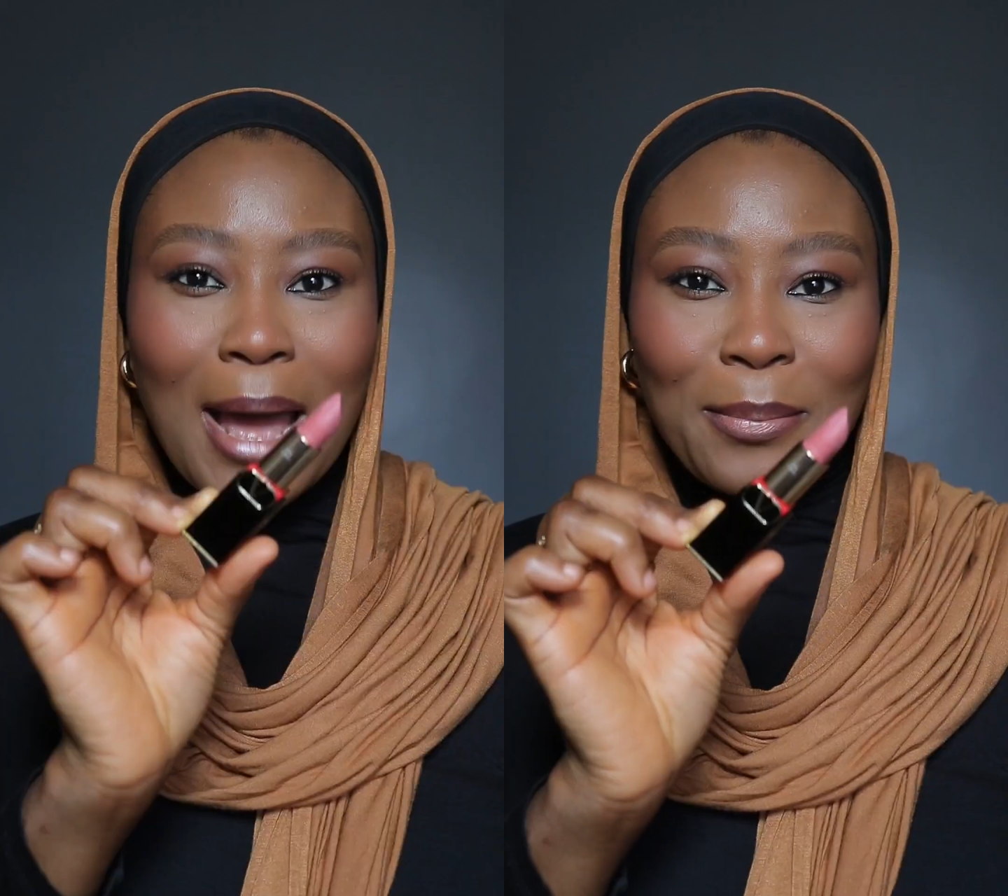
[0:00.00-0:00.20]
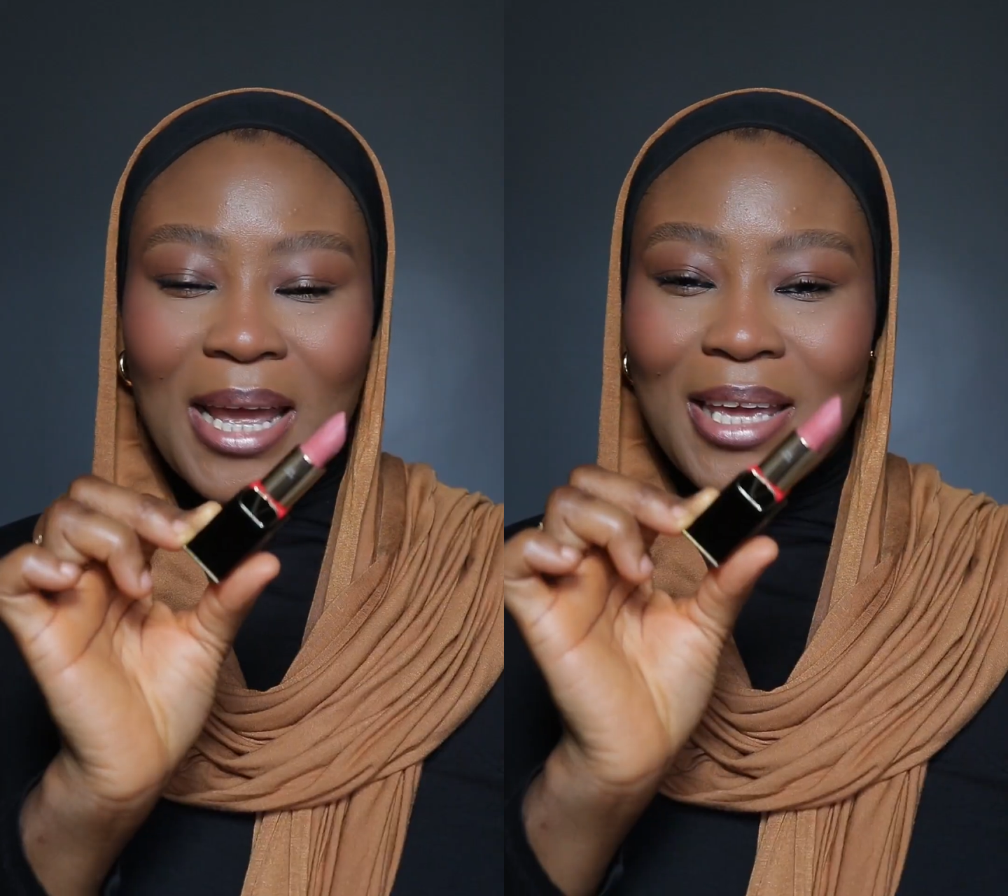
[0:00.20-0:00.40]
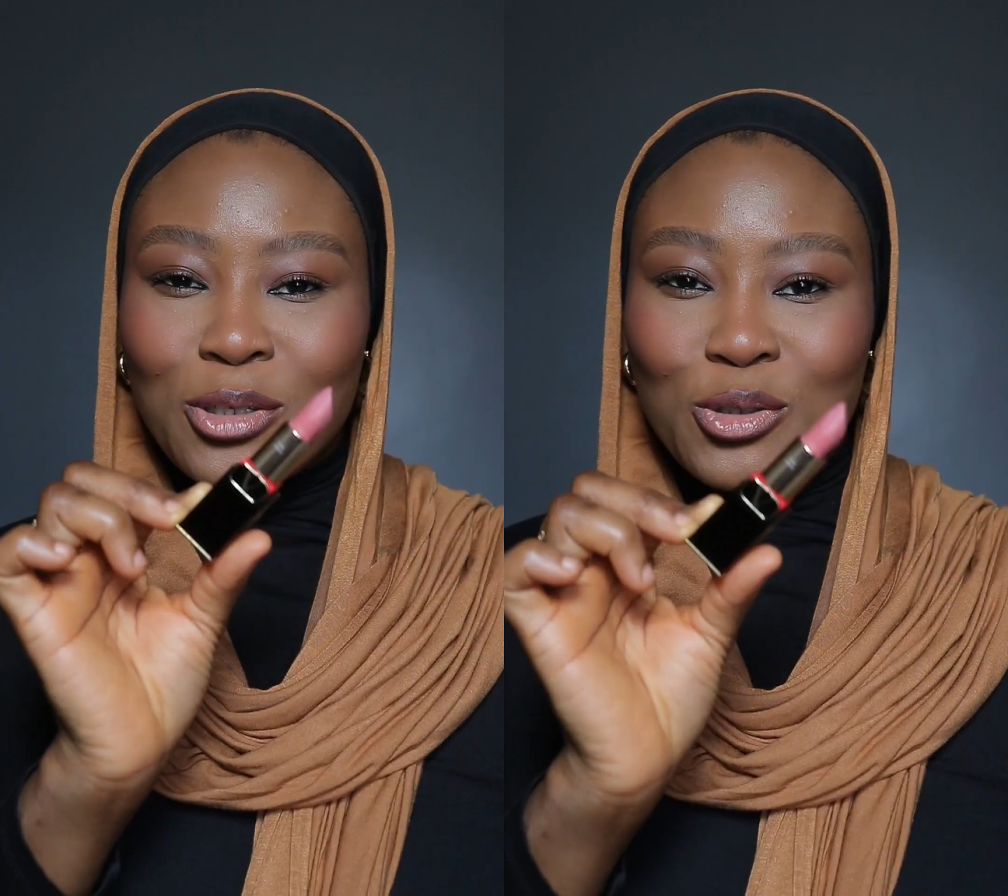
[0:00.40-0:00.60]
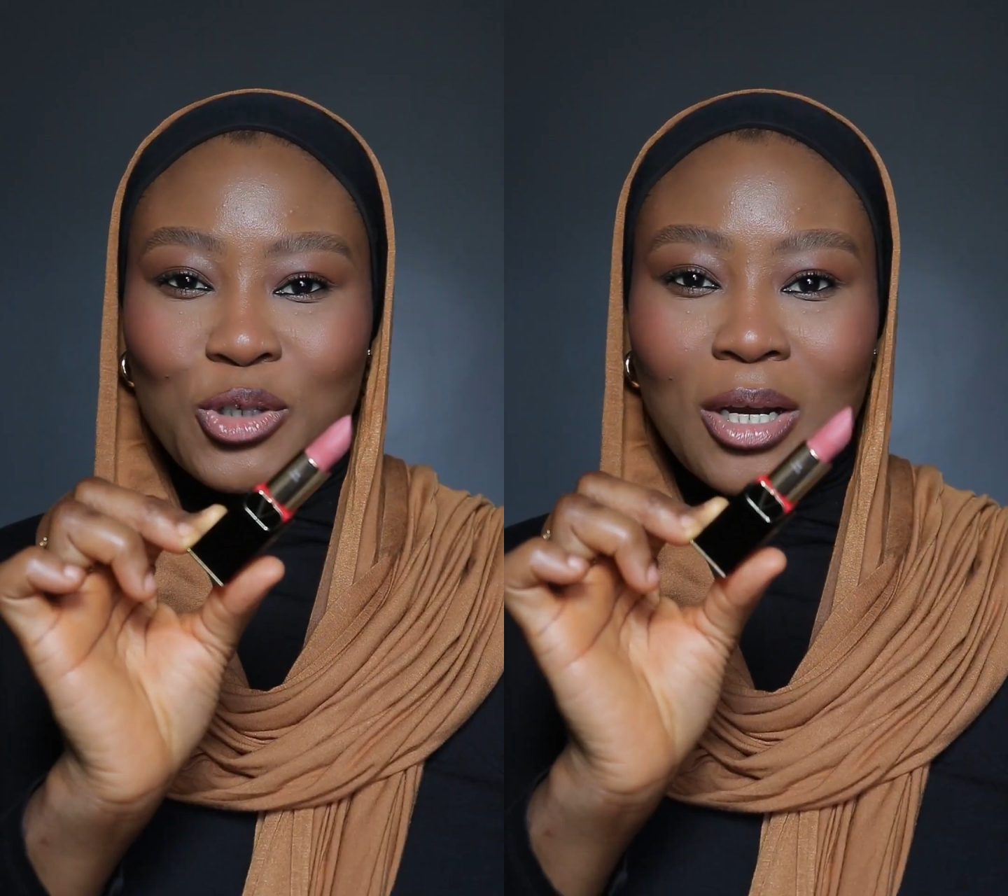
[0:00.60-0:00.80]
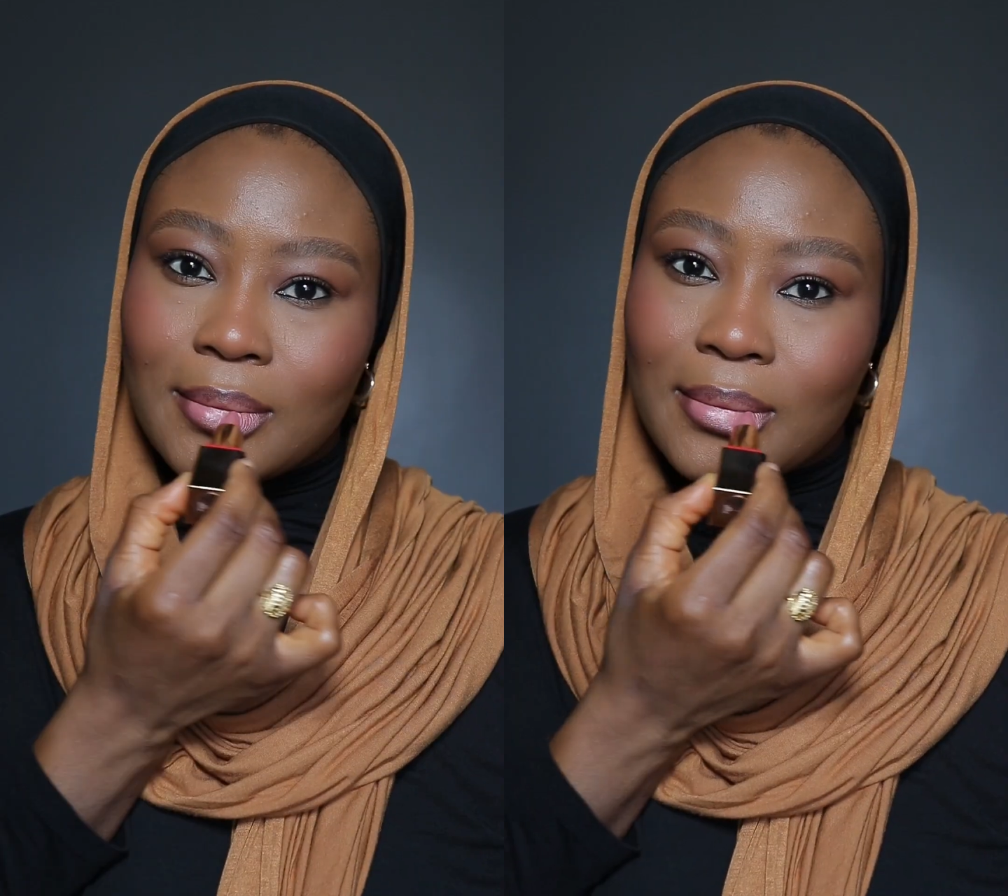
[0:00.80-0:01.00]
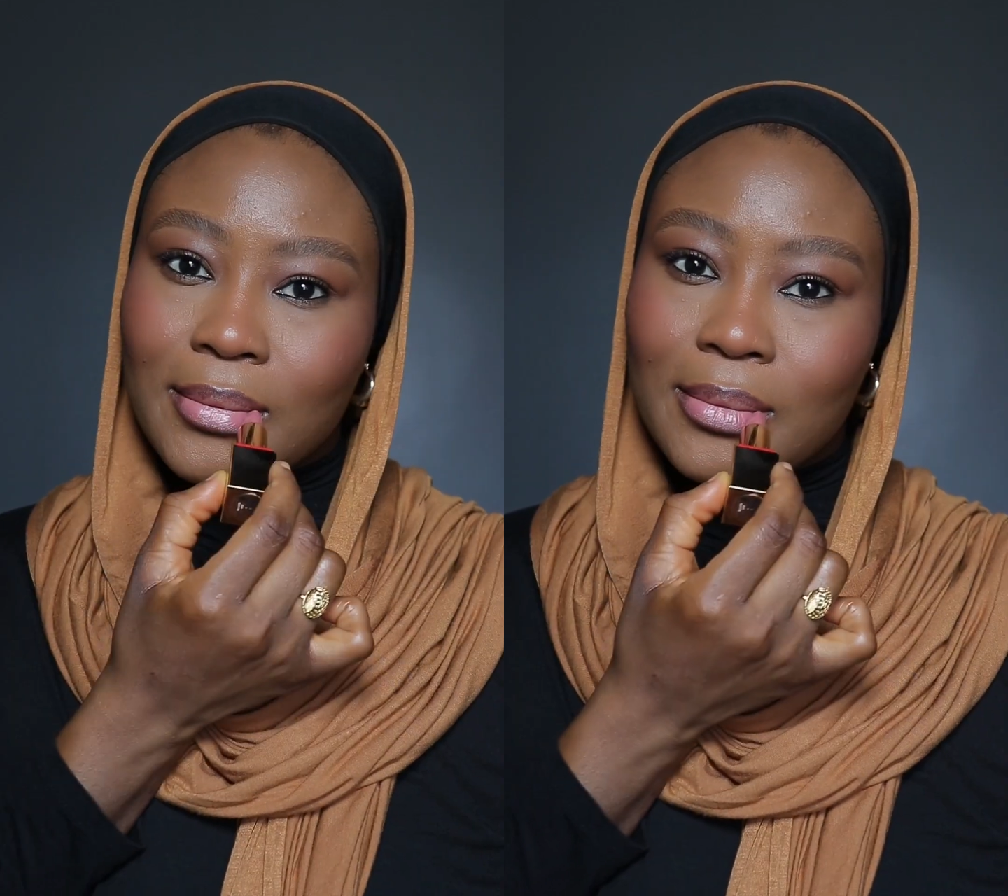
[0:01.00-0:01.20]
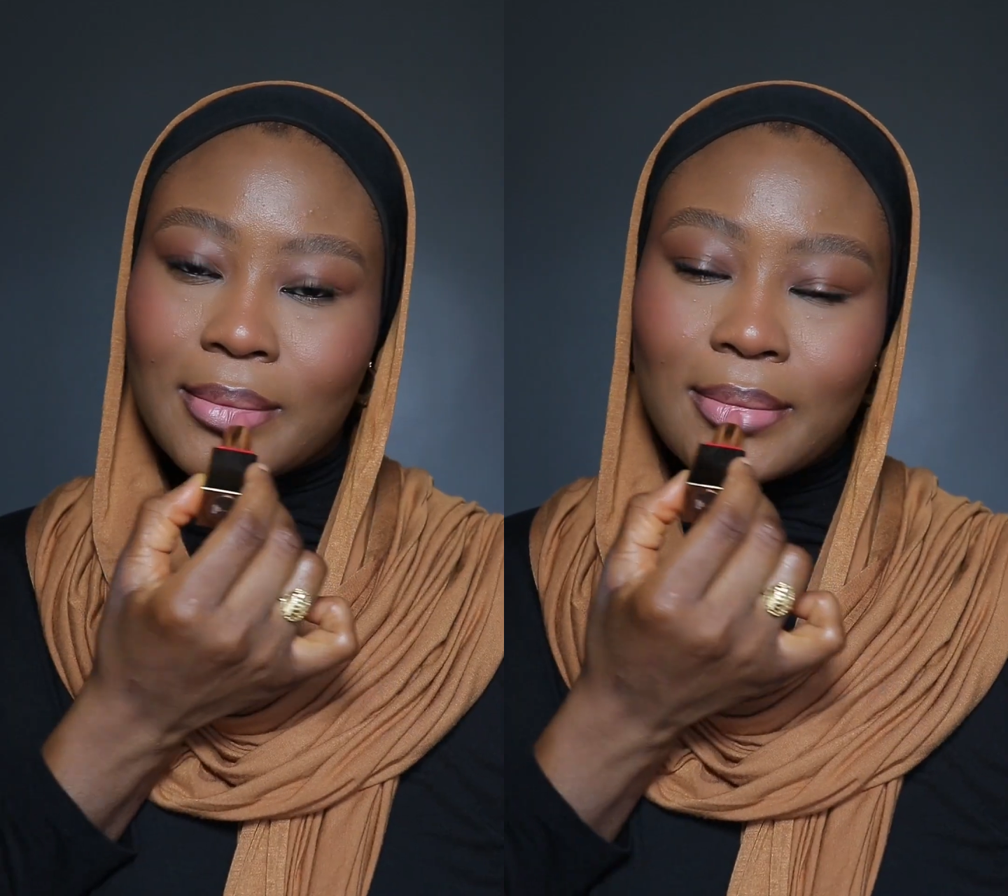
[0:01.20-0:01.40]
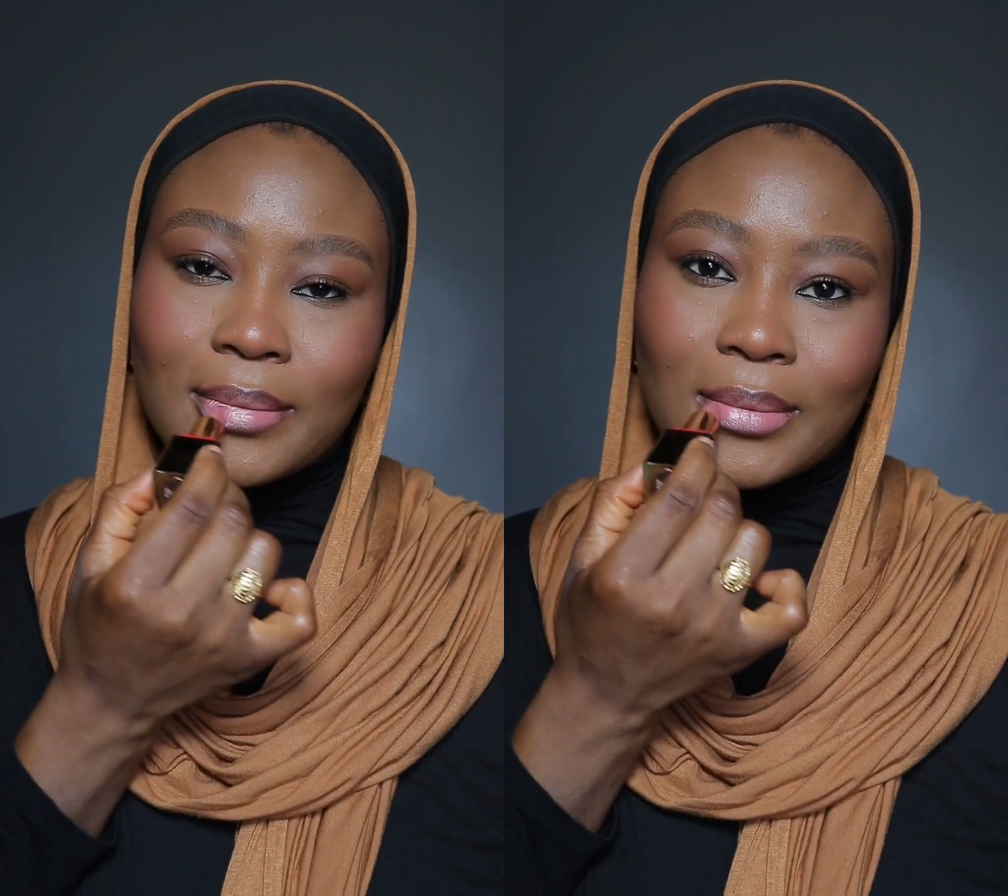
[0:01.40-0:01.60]
Apply a neutral lipstick
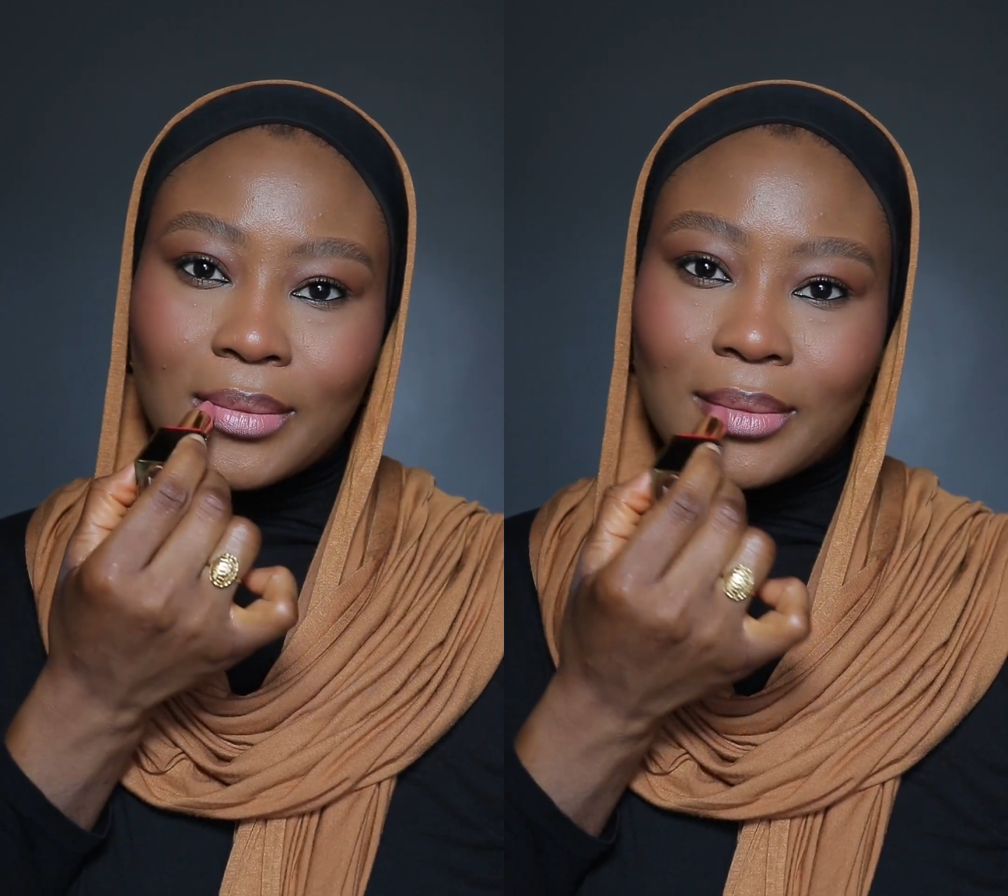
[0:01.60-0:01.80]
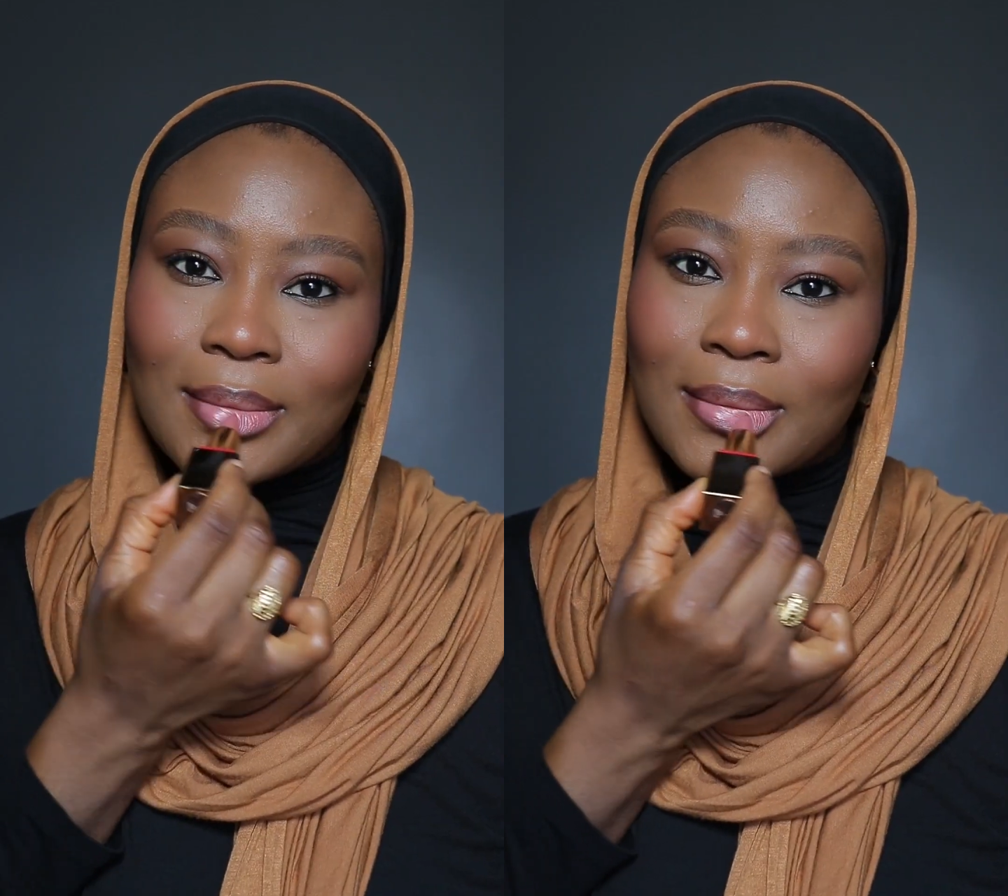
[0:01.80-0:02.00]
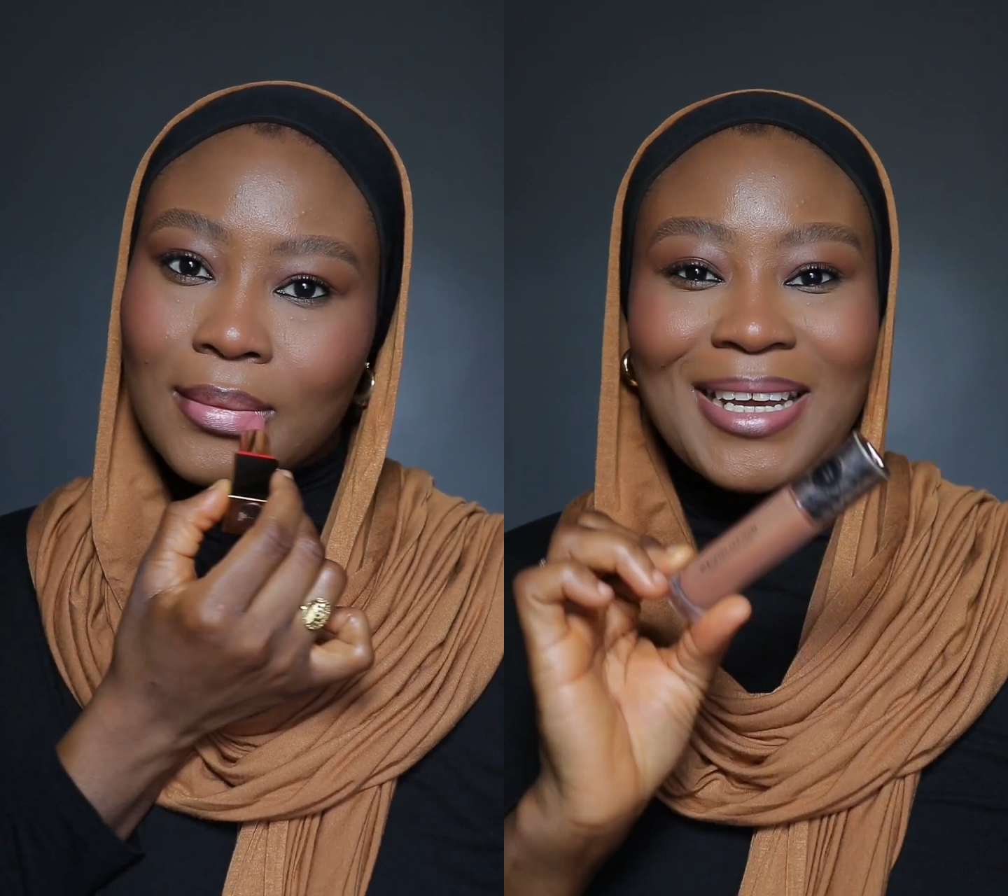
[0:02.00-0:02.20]
of your choice.